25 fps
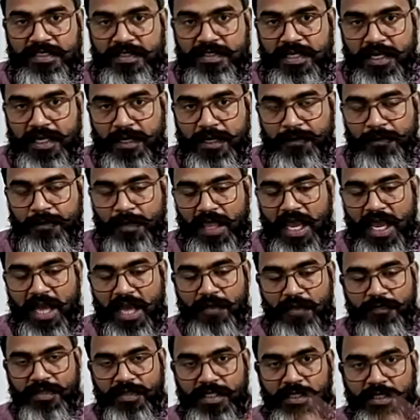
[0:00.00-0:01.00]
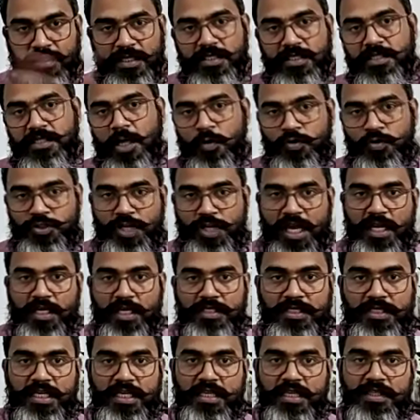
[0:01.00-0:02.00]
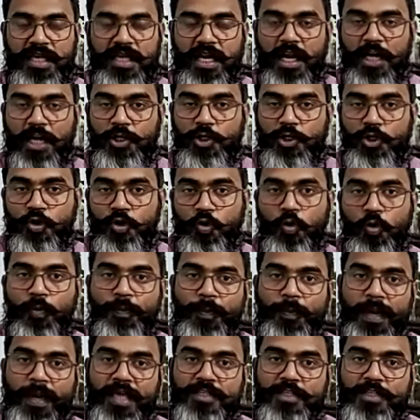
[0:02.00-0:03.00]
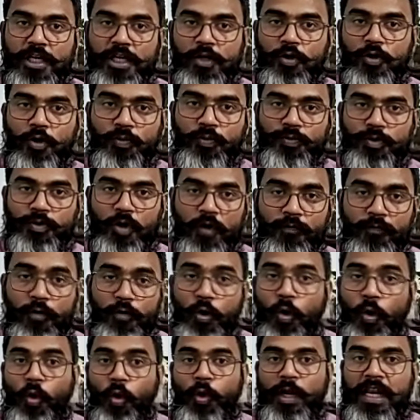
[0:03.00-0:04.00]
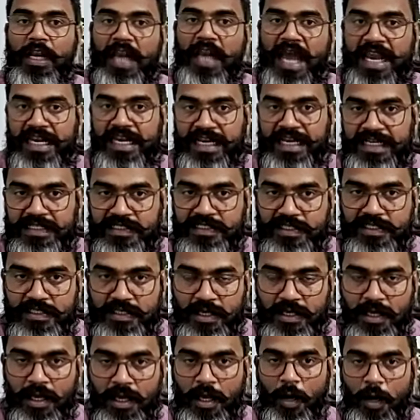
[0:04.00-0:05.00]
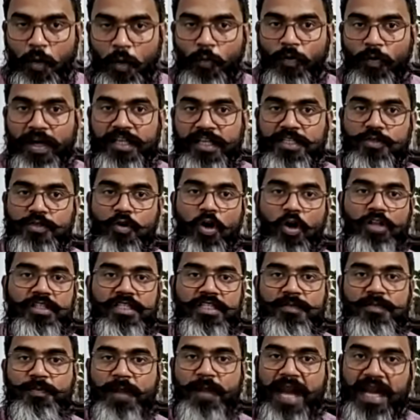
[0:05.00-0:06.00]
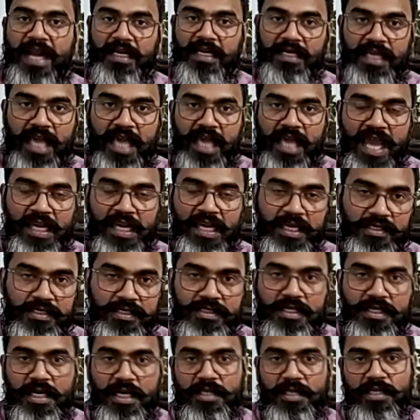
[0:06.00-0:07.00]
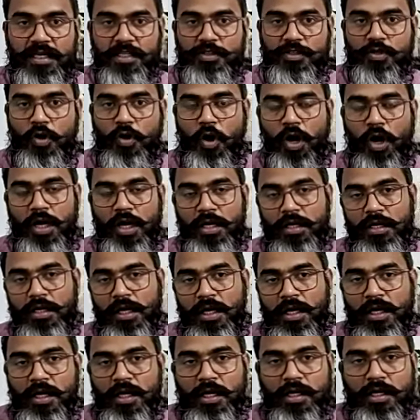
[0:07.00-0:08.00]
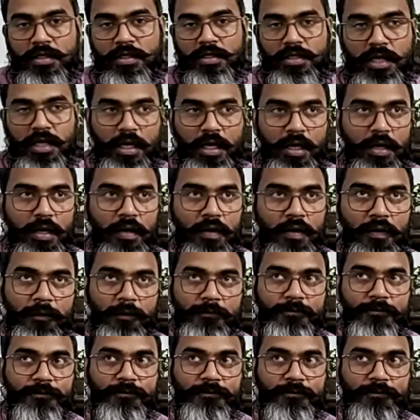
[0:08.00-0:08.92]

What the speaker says: is there. And within the South China Sea, there are two major groups of coral islands. One is called the Spratly Islands, the other is called the,